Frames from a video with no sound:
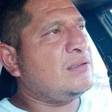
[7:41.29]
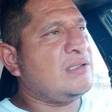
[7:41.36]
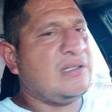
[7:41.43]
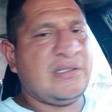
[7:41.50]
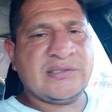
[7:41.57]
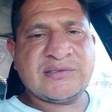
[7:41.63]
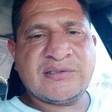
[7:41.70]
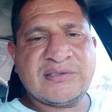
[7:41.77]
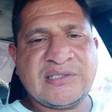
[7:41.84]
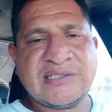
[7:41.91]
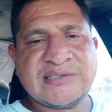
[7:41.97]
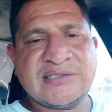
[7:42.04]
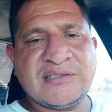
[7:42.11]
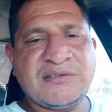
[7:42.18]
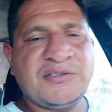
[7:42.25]
Oscar, like I
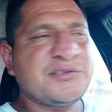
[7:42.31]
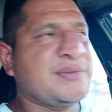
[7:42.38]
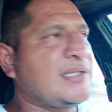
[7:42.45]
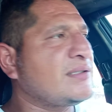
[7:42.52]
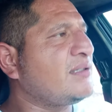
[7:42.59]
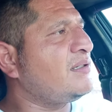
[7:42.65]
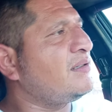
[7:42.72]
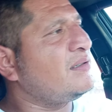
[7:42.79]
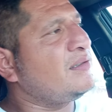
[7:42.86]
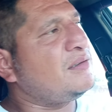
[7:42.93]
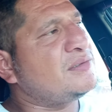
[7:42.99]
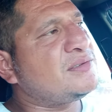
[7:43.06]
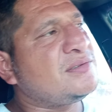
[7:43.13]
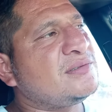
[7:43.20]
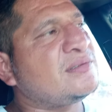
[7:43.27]
said, goes back there, you
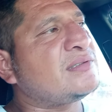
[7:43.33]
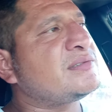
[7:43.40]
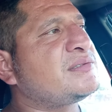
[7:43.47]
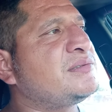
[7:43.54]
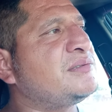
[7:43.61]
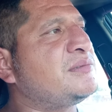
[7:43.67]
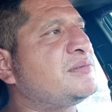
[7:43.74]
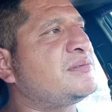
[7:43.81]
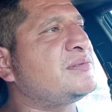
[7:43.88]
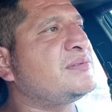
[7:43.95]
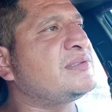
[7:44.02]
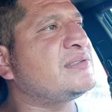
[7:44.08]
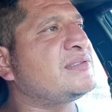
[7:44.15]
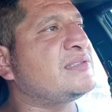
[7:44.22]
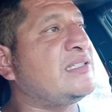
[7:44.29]
know, to
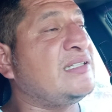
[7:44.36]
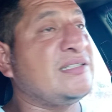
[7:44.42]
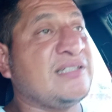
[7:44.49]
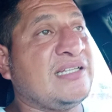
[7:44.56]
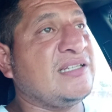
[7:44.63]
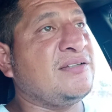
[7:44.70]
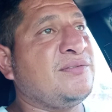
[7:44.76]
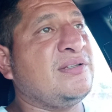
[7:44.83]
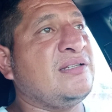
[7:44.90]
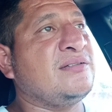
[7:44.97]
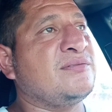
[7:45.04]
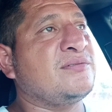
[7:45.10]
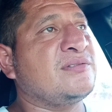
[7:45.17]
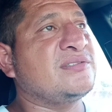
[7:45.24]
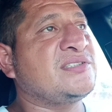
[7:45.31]

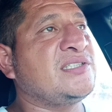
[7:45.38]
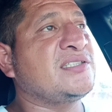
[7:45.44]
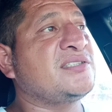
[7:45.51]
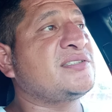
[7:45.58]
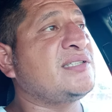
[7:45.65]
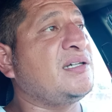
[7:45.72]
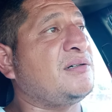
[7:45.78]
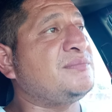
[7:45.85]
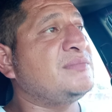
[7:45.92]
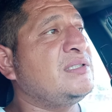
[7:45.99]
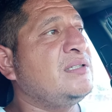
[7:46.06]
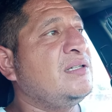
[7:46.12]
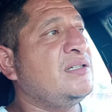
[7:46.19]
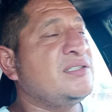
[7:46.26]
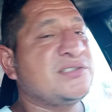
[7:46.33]
check this out.
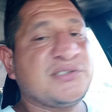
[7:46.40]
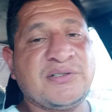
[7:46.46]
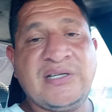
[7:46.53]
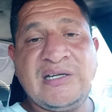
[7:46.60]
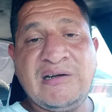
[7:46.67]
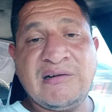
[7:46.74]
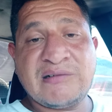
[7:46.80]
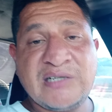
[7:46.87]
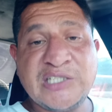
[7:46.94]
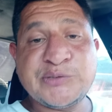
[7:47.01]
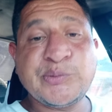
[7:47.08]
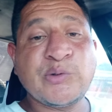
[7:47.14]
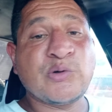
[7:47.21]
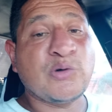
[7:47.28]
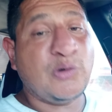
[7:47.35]
So Eric
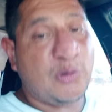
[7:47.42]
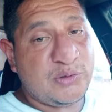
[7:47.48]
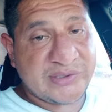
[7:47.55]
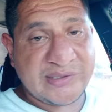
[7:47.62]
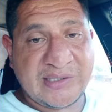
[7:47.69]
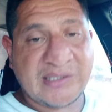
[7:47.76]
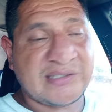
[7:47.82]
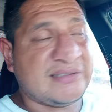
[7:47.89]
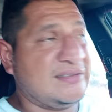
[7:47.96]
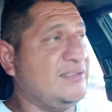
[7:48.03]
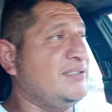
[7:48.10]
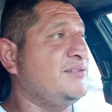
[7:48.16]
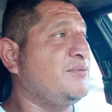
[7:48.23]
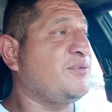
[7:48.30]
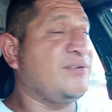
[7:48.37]
Crespo co-signed
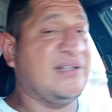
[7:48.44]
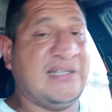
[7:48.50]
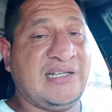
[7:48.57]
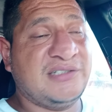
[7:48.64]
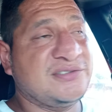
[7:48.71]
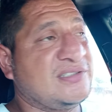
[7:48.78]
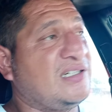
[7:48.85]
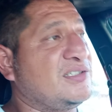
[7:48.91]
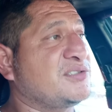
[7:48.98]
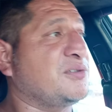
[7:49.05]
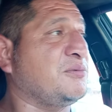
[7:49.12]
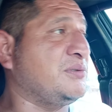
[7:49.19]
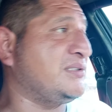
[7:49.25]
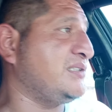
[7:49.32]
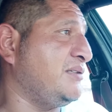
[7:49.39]
for the house that
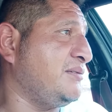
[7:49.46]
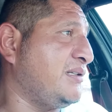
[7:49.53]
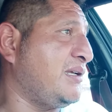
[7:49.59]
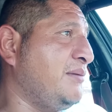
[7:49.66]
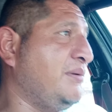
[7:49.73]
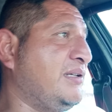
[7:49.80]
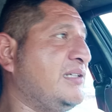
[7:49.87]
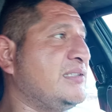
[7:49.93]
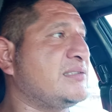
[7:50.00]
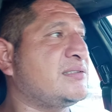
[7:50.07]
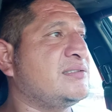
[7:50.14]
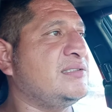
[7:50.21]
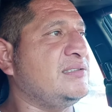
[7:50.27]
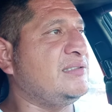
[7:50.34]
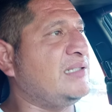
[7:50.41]
Oscar was living at
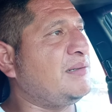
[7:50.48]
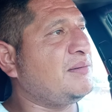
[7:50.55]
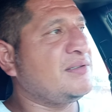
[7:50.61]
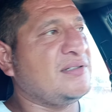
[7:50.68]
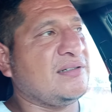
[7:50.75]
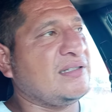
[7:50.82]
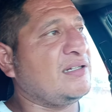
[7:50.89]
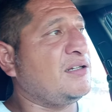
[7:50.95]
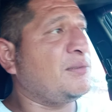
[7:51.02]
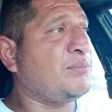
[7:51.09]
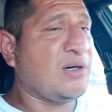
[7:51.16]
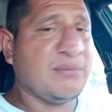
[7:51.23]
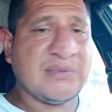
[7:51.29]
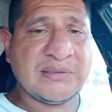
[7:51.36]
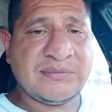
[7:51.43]
because he never could get an
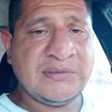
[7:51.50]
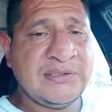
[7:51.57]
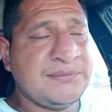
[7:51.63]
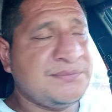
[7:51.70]
apartment.